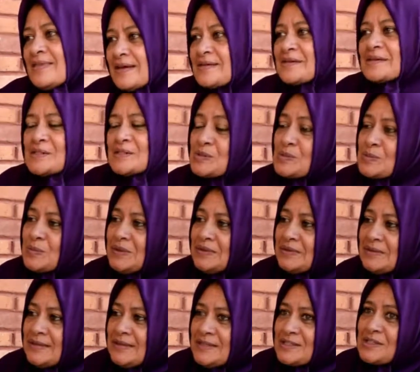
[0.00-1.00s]
in that as
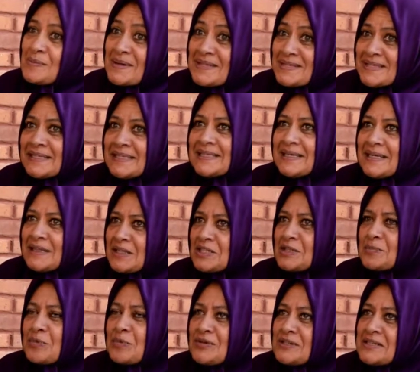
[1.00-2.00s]
well. So basically, at
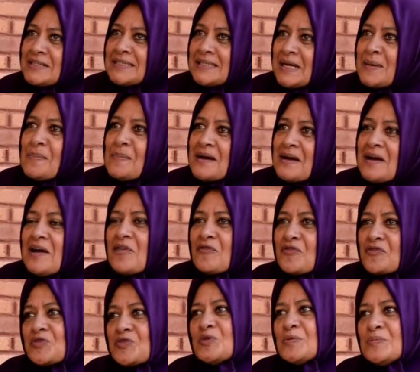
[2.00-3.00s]
this point in time, I
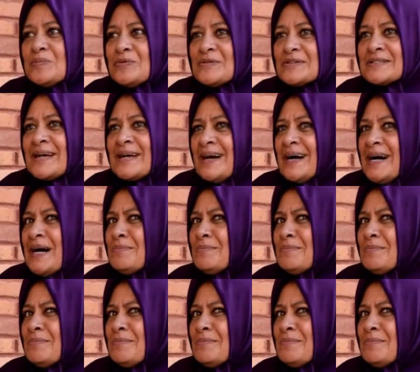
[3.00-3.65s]
have 2 books,